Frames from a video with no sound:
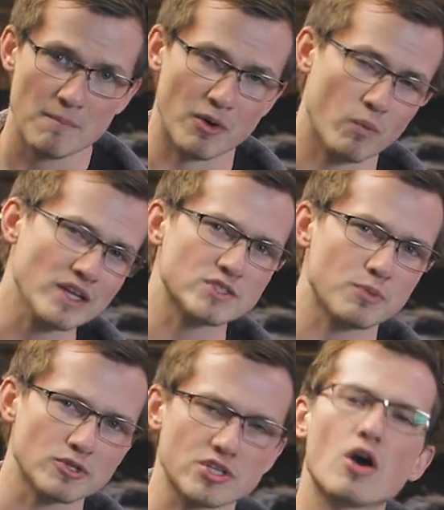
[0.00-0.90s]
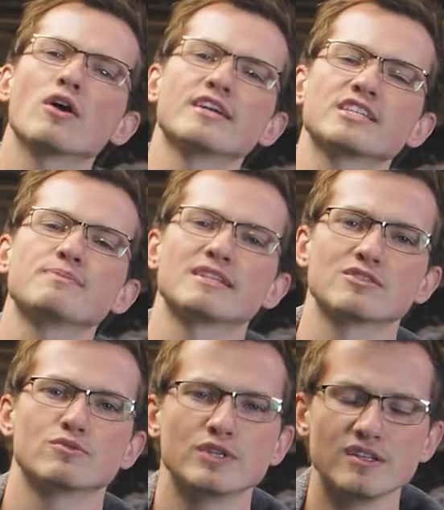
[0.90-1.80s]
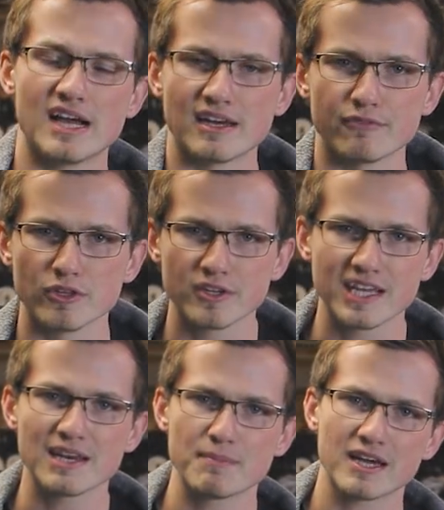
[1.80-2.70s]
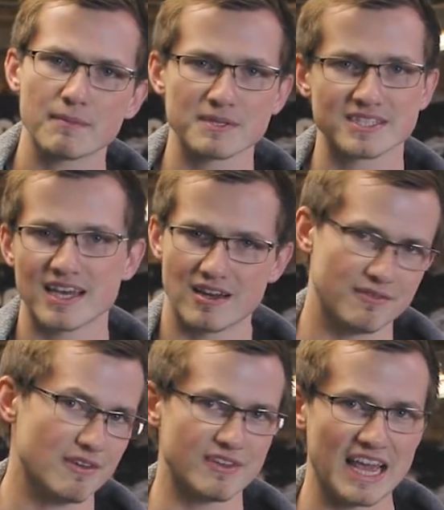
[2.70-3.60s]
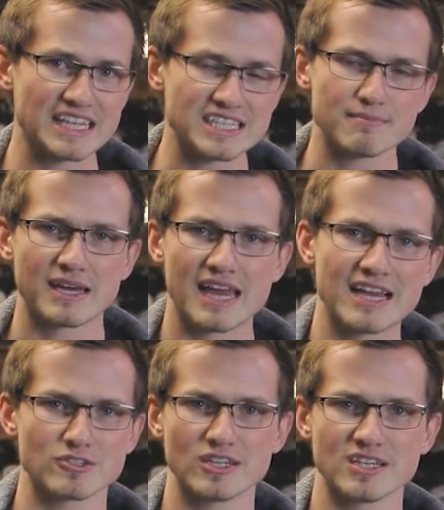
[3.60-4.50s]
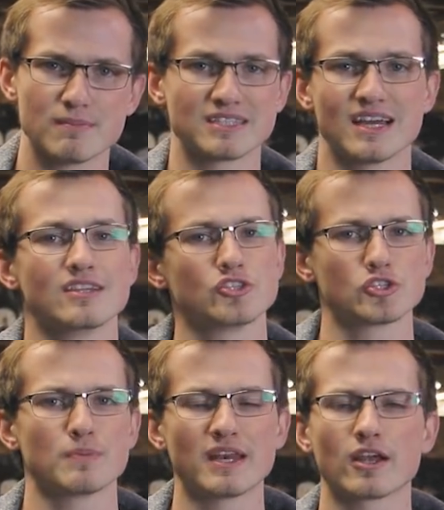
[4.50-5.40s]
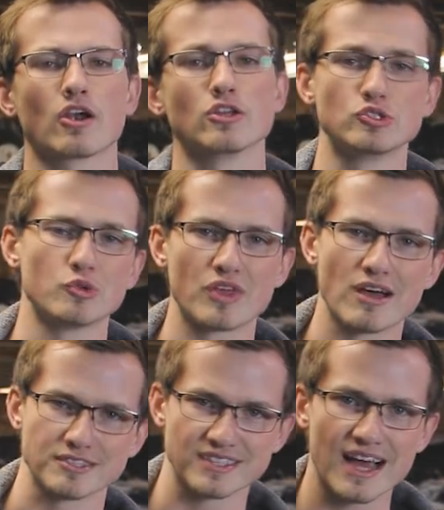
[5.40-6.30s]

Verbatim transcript: But Wedsports are an expensive wheel line. If you're looking to pick up a set of even eighteen by nines or eighteen by tens, you're spending around two thousand